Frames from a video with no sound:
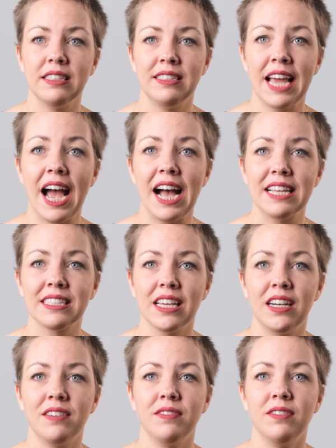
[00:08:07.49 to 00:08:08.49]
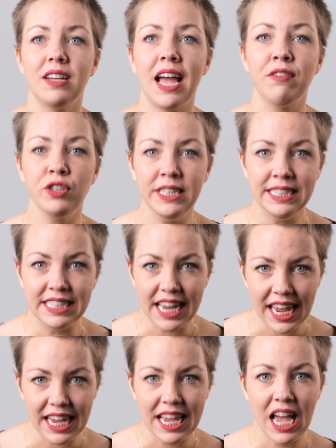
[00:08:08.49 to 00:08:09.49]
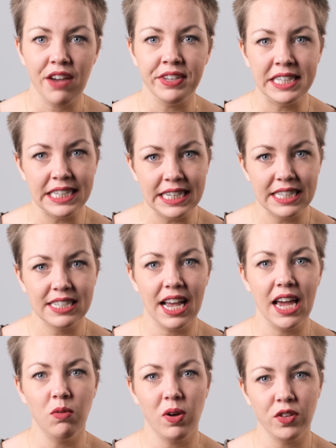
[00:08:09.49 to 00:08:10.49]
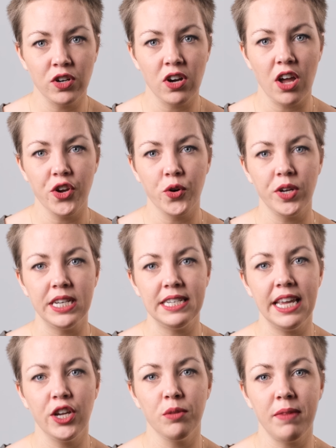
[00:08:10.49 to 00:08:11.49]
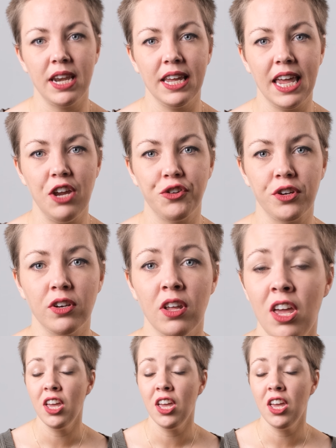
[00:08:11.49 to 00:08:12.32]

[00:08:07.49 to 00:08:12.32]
task of every day having to decide whether or not you're going to take your medication.